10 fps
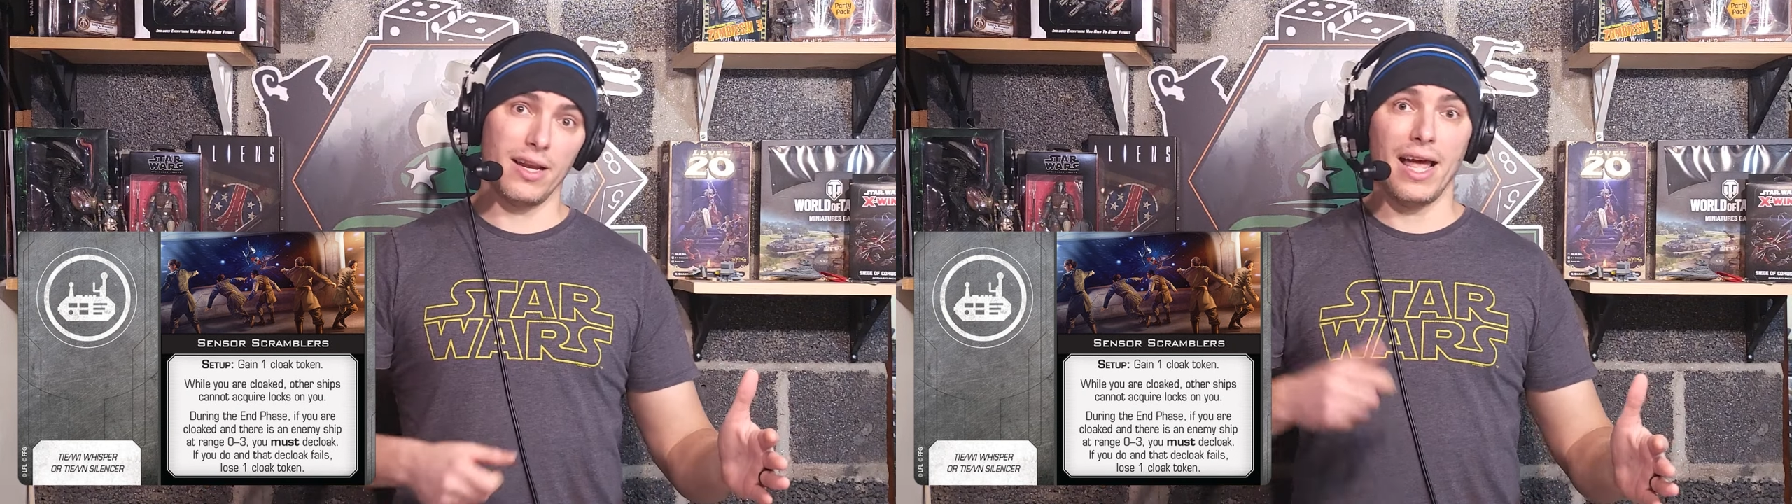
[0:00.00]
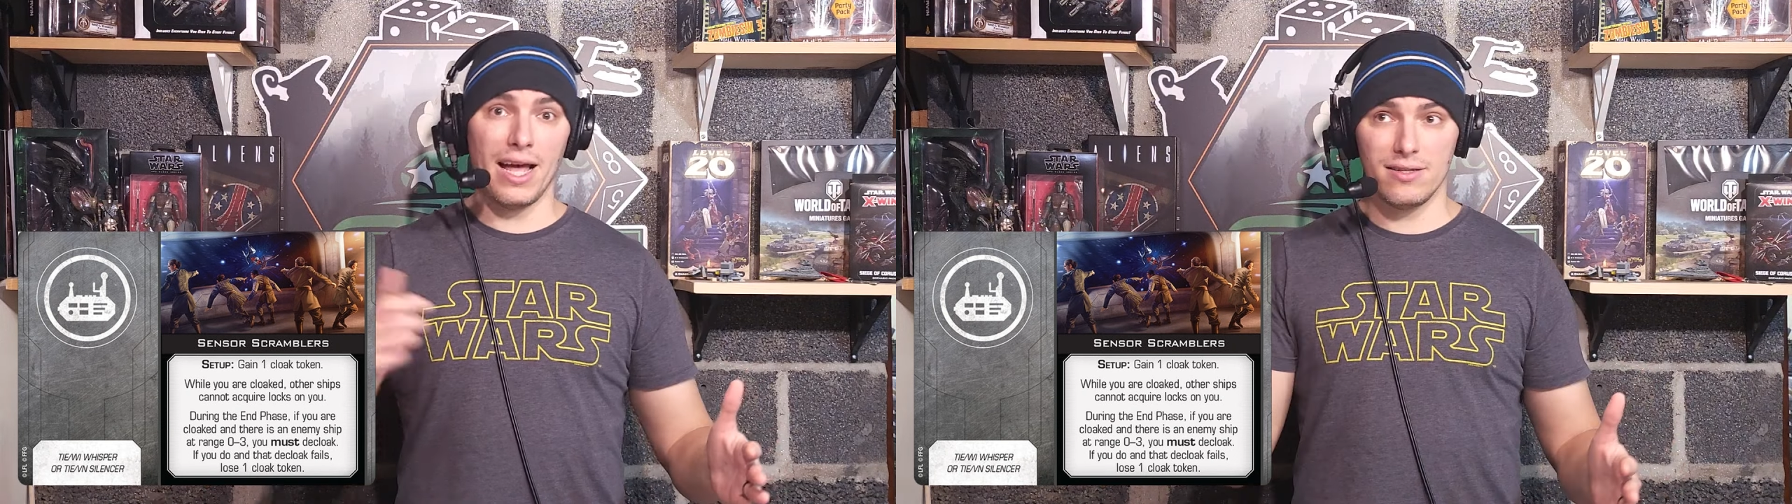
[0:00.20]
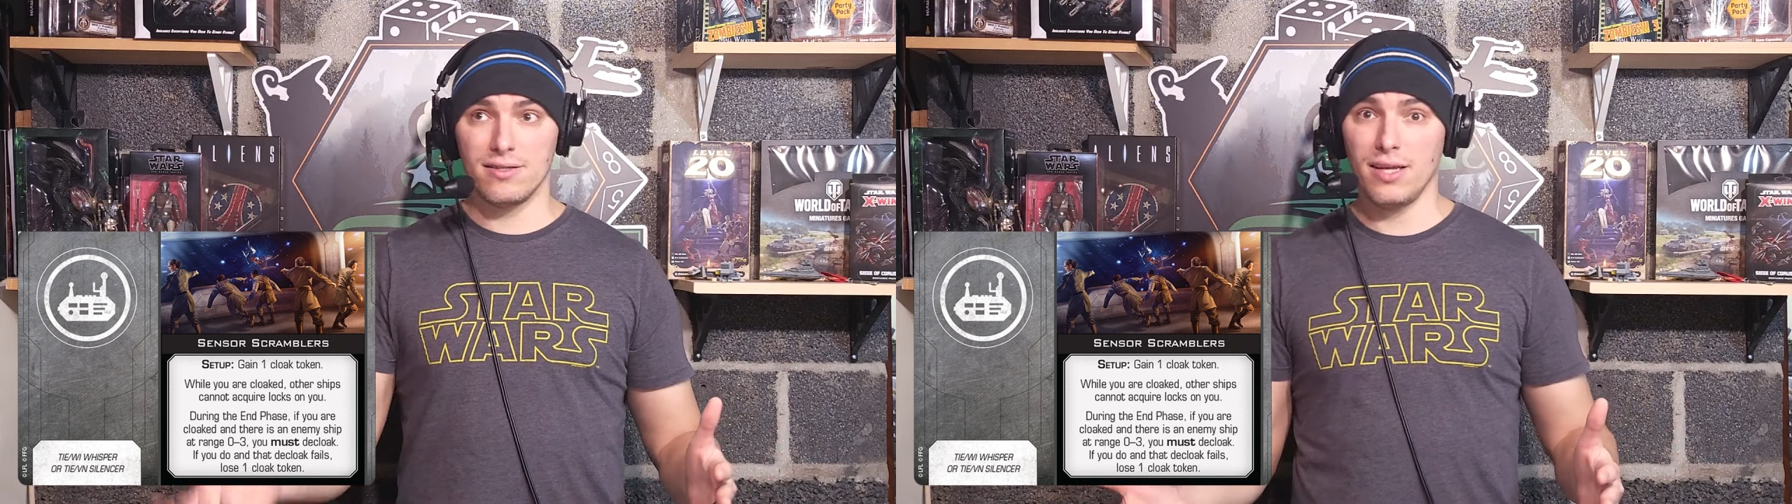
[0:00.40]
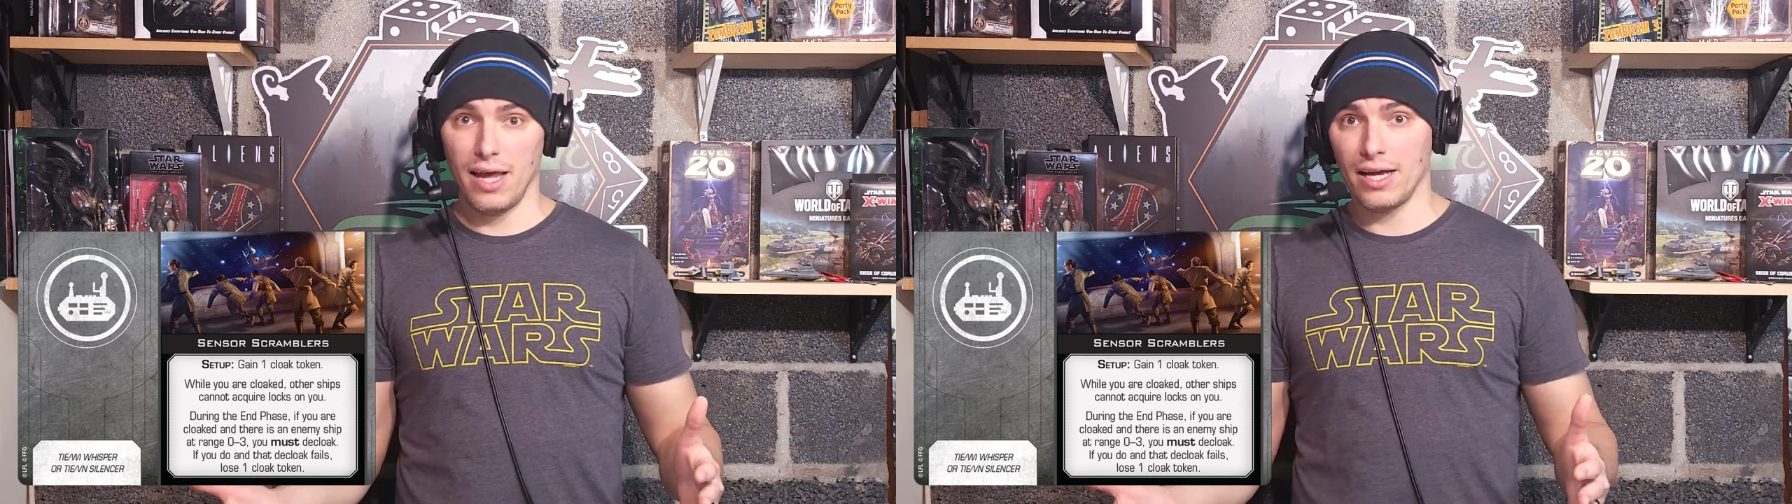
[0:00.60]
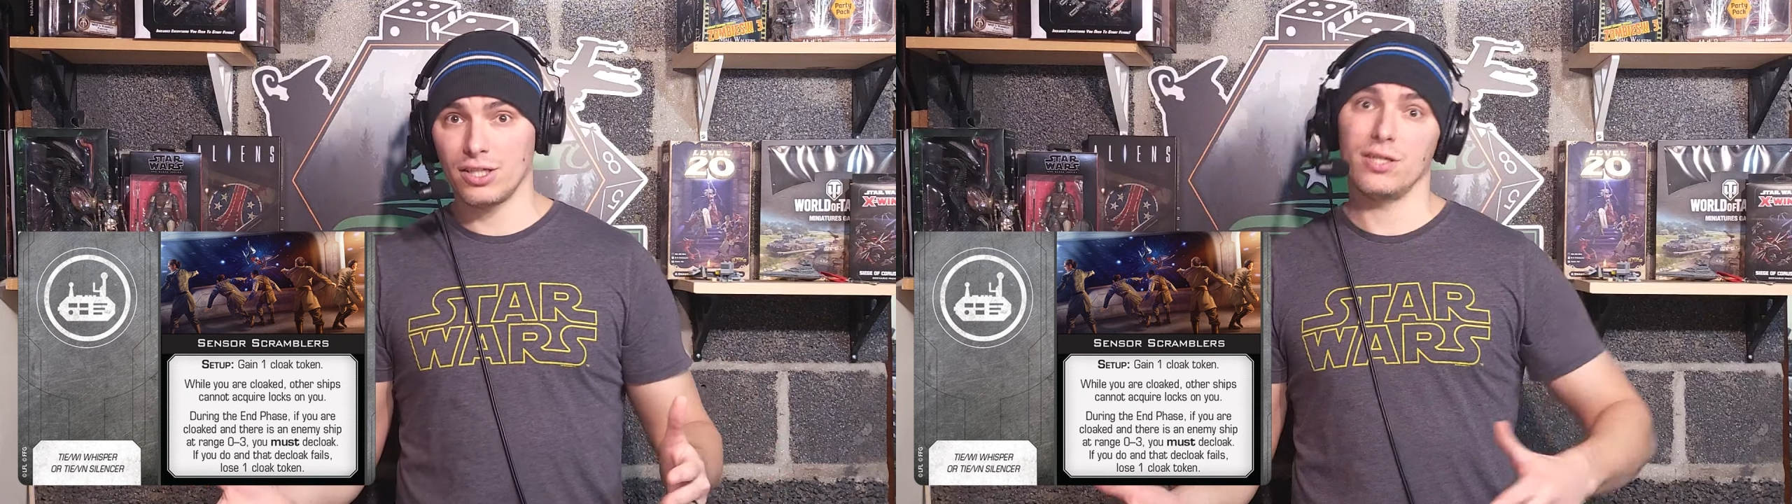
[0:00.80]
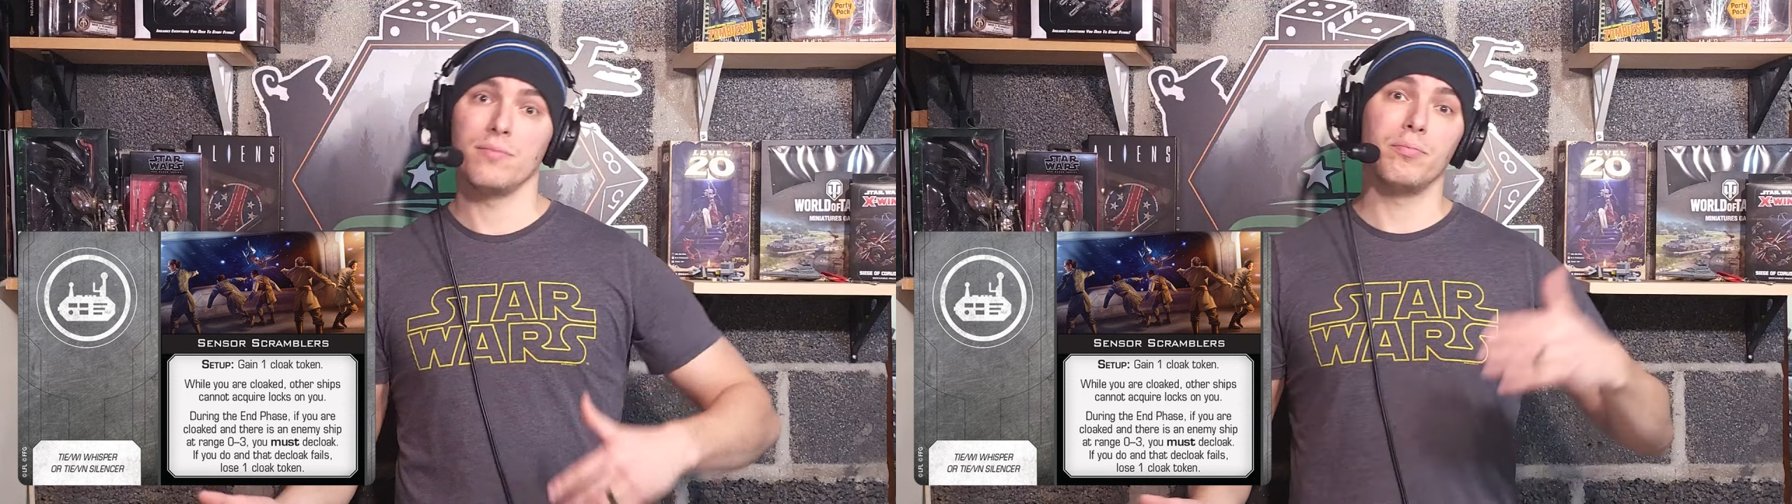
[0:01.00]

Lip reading: adds the action